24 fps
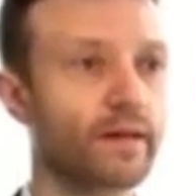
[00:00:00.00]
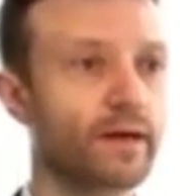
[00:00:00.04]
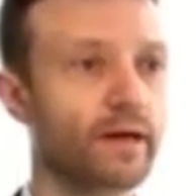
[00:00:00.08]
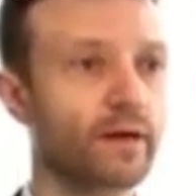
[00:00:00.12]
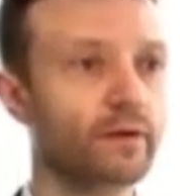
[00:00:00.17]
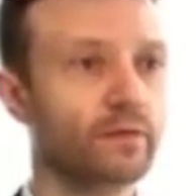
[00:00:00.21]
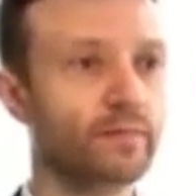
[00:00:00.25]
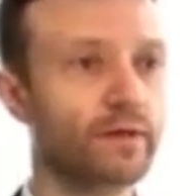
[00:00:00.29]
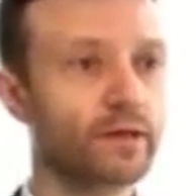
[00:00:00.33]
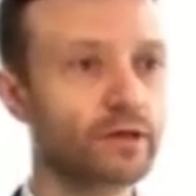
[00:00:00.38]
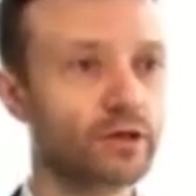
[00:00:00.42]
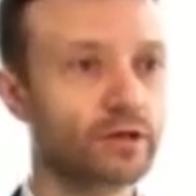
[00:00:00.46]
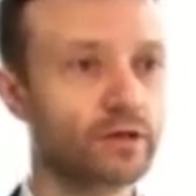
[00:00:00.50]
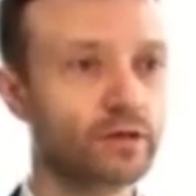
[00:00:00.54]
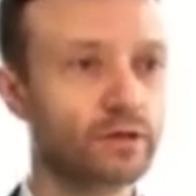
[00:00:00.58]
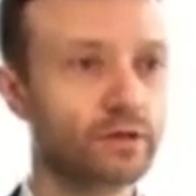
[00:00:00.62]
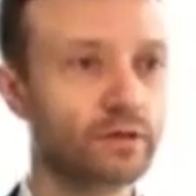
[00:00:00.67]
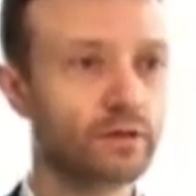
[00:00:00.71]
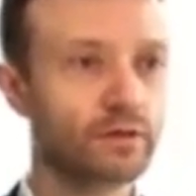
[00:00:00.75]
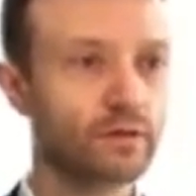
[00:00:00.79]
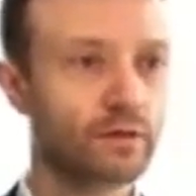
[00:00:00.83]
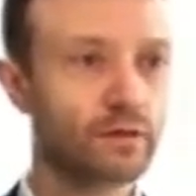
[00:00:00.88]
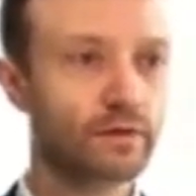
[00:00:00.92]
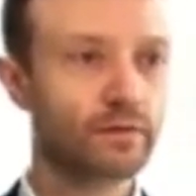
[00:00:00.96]
mention
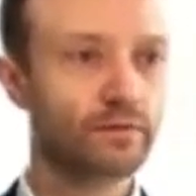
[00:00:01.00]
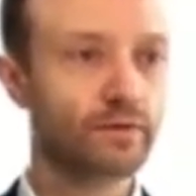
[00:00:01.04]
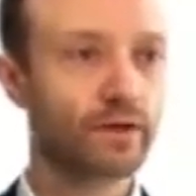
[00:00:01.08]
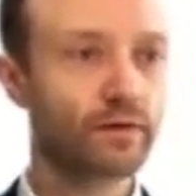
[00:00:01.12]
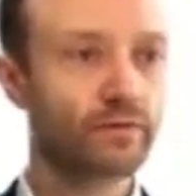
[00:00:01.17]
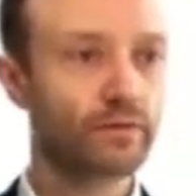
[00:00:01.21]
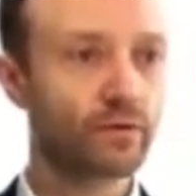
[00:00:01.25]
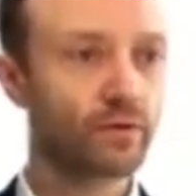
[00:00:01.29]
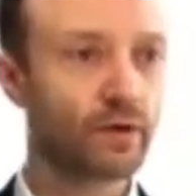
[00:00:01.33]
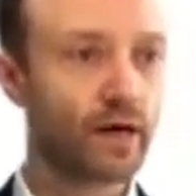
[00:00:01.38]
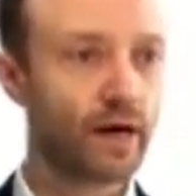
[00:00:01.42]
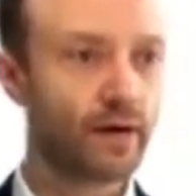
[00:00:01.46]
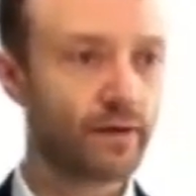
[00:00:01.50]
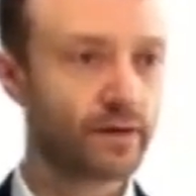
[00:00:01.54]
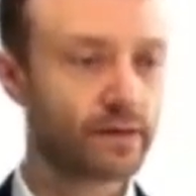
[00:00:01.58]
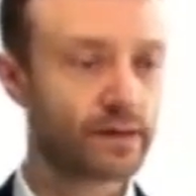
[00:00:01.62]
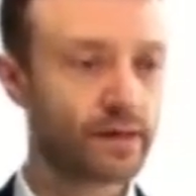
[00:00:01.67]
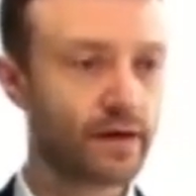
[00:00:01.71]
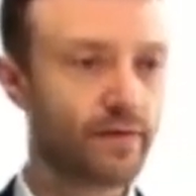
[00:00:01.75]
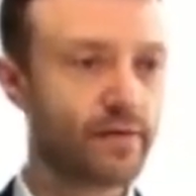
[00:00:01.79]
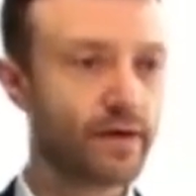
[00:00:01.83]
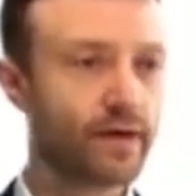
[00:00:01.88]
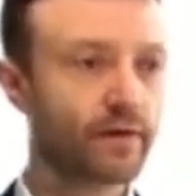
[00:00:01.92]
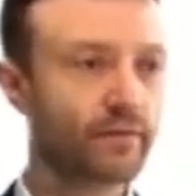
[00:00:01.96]
a few others.
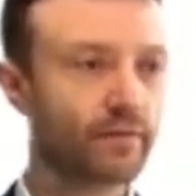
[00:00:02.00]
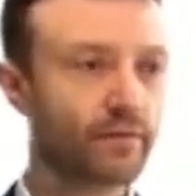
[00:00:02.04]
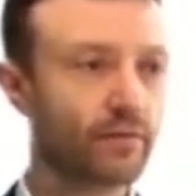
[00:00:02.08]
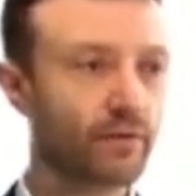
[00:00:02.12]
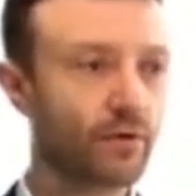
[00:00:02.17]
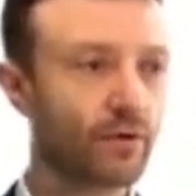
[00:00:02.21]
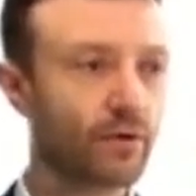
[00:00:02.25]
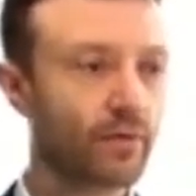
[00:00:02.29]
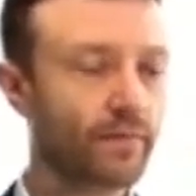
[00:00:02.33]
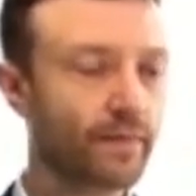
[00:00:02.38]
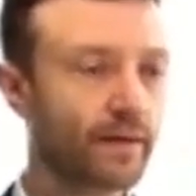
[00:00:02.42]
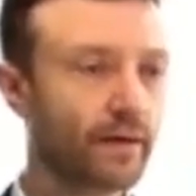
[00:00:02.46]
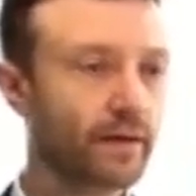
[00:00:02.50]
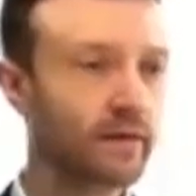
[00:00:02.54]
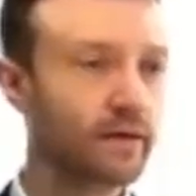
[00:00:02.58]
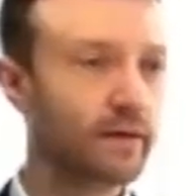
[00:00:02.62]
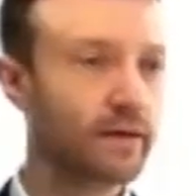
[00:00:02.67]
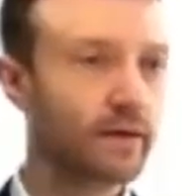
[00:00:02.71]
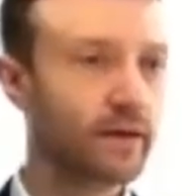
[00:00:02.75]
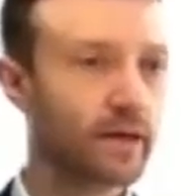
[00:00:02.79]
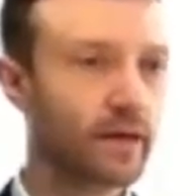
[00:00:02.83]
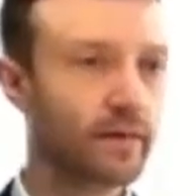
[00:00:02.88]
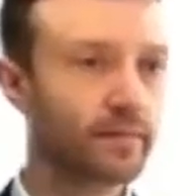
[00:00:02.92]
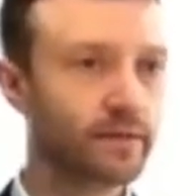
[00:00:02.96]
I think for
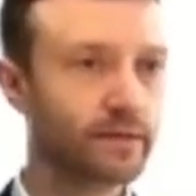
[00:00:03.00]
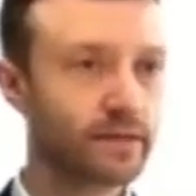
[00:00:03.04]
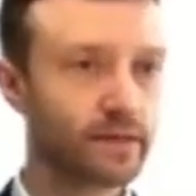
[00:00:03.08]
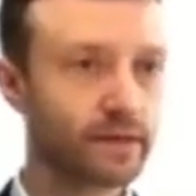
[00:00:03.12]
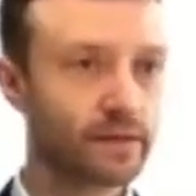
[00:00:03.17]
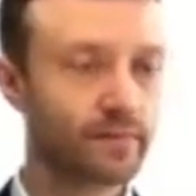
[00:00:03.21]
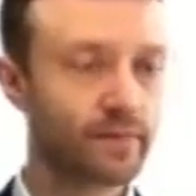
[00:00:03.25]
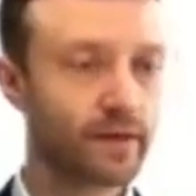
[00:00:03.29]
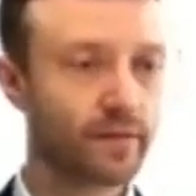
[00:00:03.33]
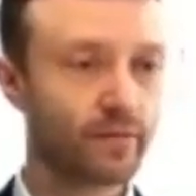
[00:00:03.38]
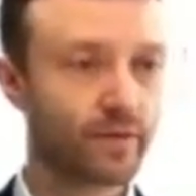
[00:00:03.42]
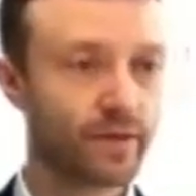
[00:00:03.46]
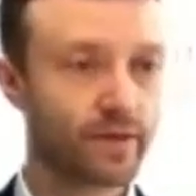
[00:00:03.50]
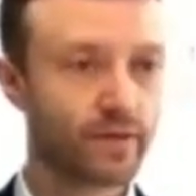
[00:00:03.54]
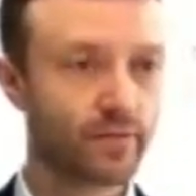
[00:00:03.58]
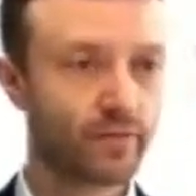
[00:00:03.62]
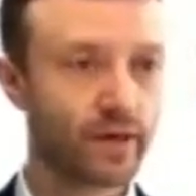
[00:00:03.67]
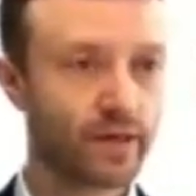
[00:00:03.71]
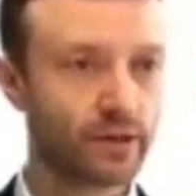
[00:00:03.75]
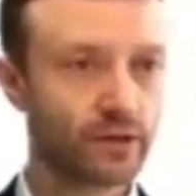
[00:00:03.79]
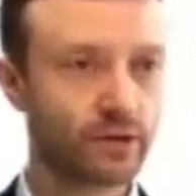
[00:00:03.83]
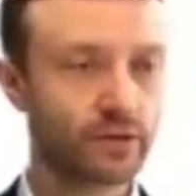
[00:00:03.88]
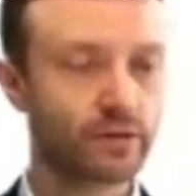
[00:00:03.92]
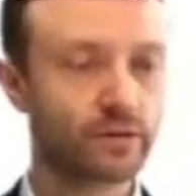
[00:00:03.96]
businessmen with
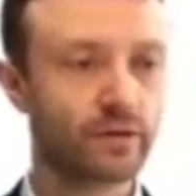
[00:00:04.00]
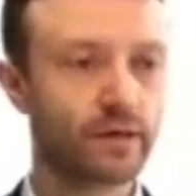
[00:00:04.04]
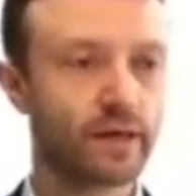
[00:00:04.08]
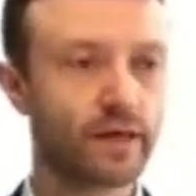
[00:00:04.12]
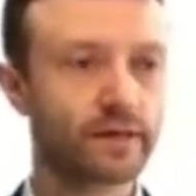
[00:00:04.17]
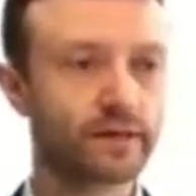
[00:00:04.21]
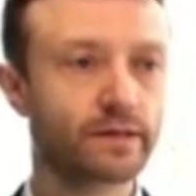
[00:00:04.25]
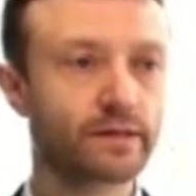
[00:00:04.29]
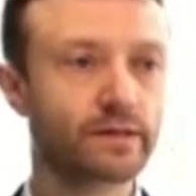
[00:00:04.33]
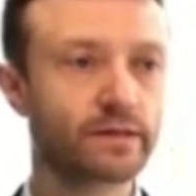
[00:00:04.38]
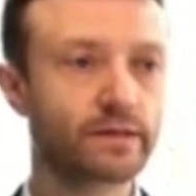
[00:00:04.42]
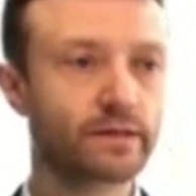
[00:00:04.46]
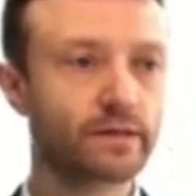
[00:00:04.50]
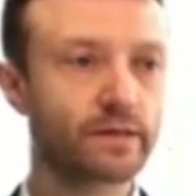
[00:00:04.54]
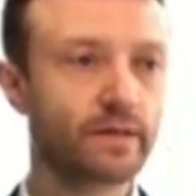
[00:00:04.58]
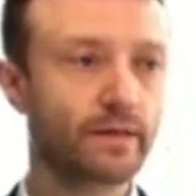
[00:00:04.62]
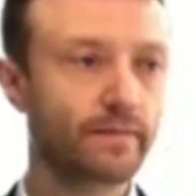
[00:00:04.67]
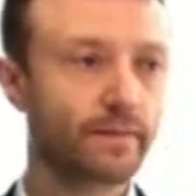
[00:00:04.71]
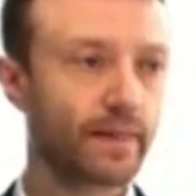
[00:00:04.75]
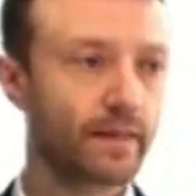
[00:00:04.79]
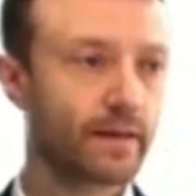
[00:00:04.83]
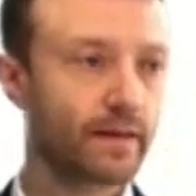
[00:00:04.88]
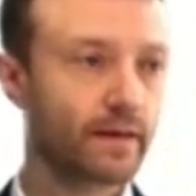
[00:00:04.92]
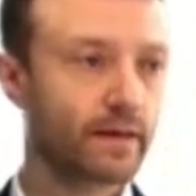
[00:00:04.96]
Russian assets,
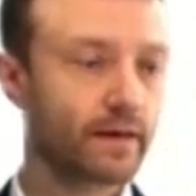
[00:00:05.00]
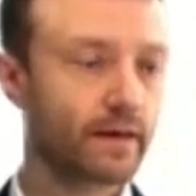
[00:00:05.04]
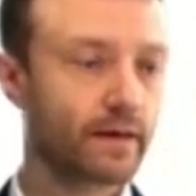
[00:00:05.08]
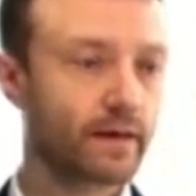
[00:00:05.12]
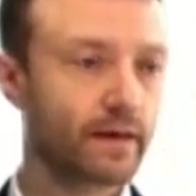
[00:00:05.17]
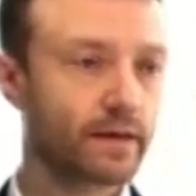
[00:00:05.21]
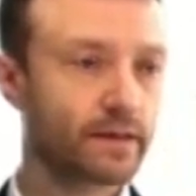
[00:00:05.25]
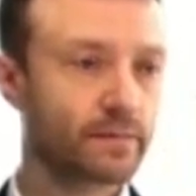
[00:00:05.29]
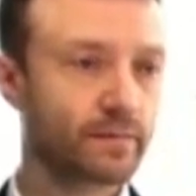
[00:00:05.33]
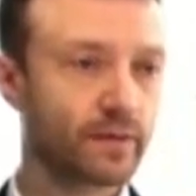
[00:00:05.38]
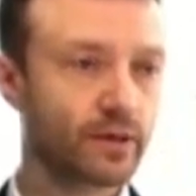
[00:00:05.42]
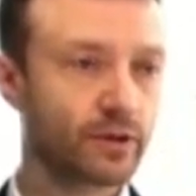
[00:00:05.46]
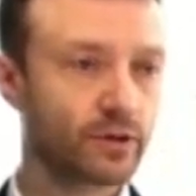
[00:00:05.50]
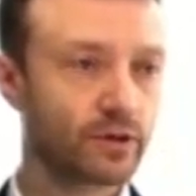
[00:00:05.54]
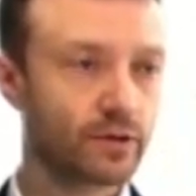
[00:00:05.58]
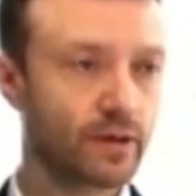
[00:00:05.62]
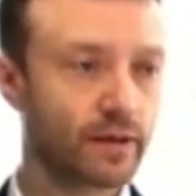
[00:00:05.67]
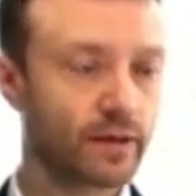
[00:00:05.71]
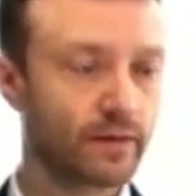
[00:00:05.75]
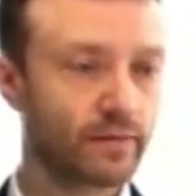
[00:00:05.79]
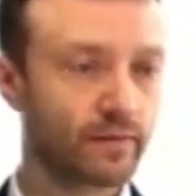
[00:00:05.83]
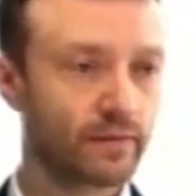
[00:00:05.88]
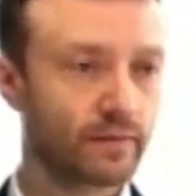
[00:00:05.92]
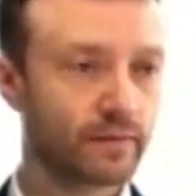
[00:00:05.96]

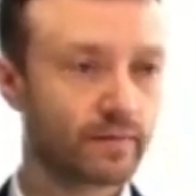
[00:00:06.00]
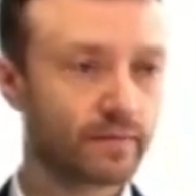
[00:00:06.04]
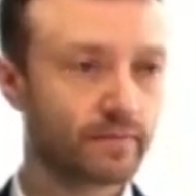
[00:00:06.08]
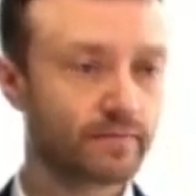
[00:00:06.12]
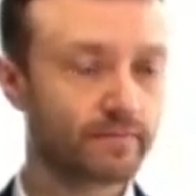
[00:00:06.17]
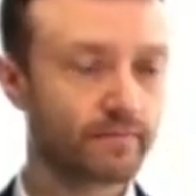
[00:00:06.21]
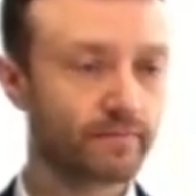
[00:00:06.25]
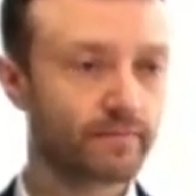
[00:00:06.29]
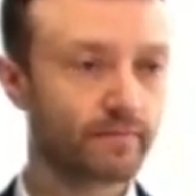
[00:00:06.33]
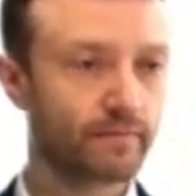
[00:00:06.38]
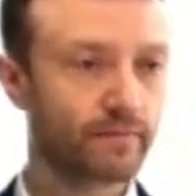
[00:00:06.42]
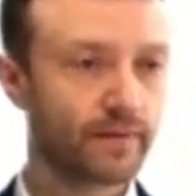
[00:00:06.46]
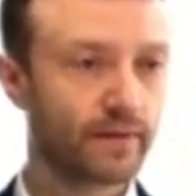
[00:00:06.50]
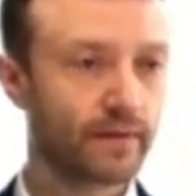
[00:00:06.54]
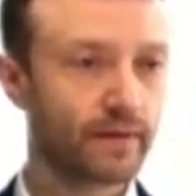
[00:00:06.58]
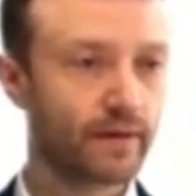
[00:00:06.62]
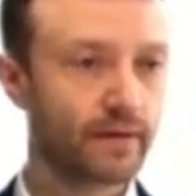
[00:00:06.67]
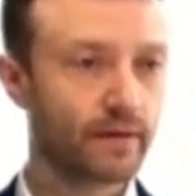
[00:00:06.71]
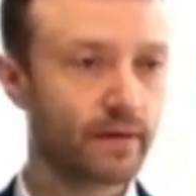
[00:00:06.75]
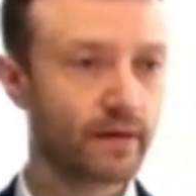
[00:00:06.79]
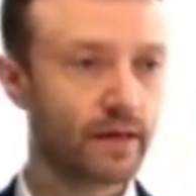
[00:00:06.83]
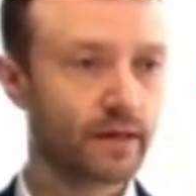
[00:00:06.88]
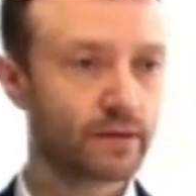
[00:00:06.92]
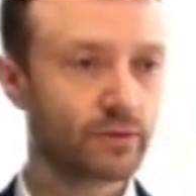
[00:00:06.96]
especially
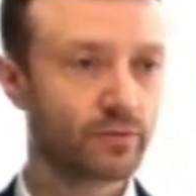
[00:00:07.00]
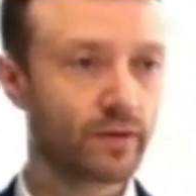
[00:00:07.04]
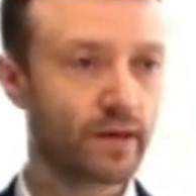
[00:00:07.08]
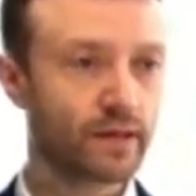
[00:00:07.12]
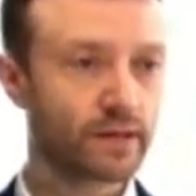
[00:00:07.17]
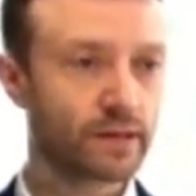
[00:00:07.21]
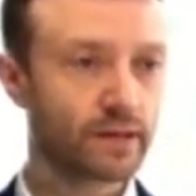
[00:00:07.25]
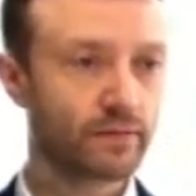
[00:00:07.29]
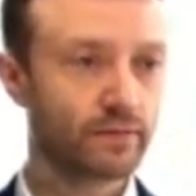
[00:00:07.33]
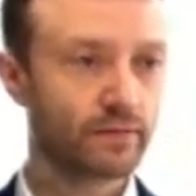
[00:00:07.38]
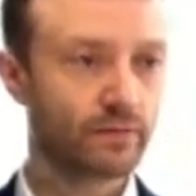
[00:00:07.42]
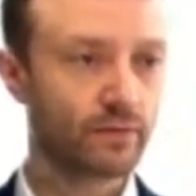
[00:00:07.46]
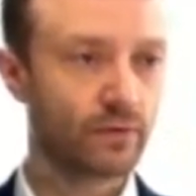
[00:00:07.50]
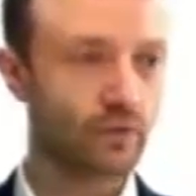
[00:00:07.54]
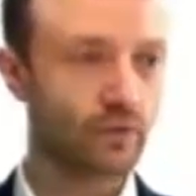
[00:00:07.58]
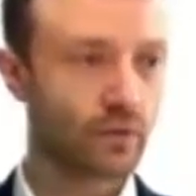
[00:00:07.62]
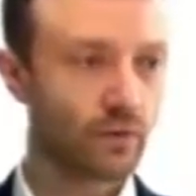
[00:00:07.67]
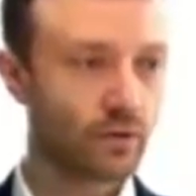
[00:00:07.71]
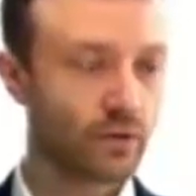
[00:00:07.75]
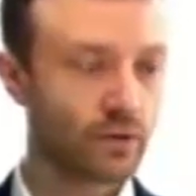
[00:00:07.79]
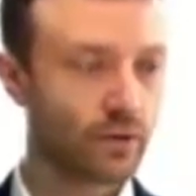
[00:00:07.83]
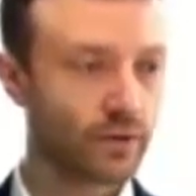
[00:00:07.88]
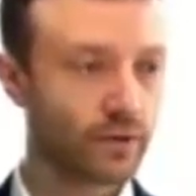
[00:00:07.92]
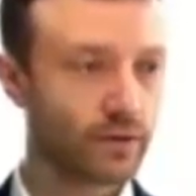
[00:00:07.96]
attractive
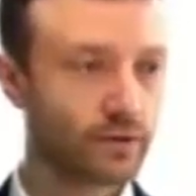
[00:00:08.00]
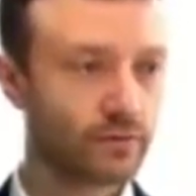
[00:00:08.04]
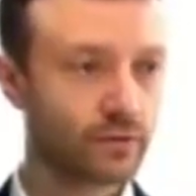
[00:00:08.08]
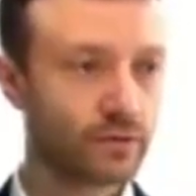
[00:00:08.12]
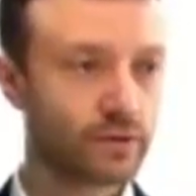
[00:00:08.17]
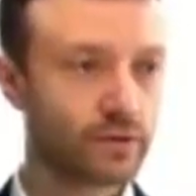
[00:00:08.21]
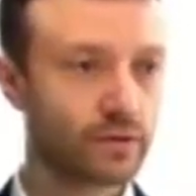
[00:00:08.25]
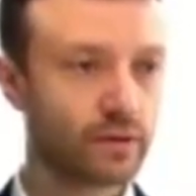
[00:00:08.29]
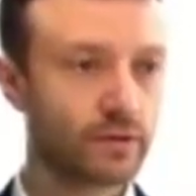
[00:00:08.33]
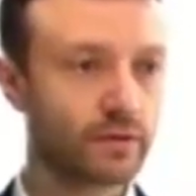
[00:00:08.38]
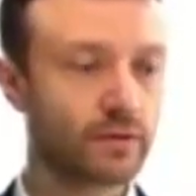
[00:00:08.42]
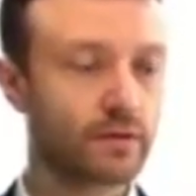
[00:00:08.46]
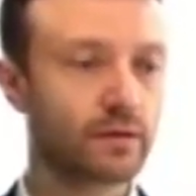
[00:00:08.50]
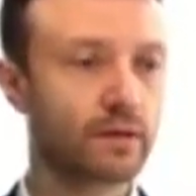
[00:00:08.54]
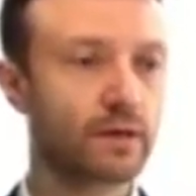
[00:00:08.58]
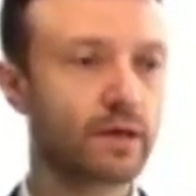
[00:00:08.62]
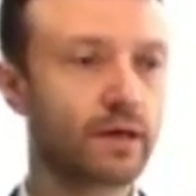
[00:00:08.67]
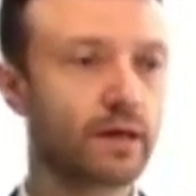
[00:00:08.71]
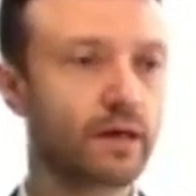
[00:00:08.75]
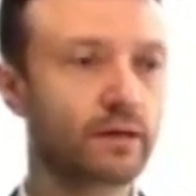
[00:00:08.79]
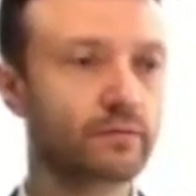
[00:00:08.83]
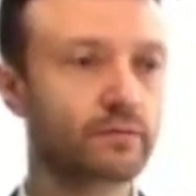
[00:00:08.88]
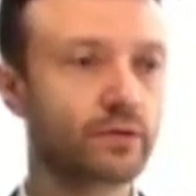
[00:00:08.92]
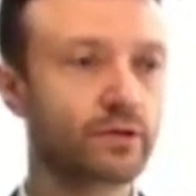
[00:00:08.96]
or interesting
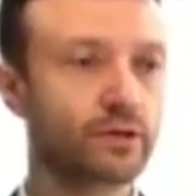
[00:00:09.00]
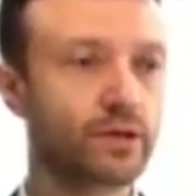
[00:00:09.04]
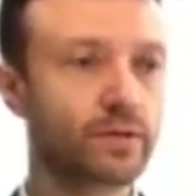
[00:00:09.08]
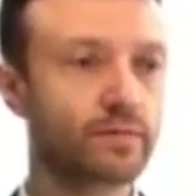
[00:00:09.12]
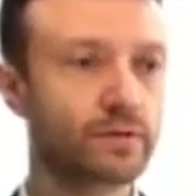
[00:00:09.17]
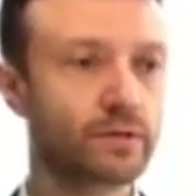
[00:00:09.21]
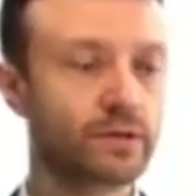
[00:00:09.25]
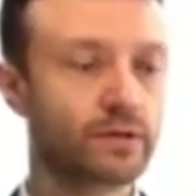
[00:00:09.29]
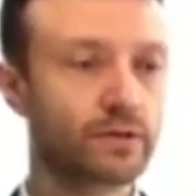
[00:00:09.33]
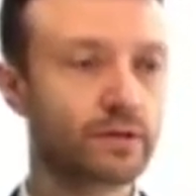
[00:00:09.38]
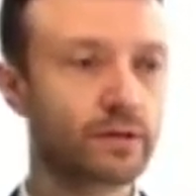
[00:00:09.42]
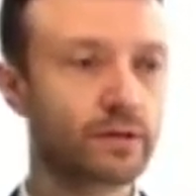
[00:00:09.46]
regimes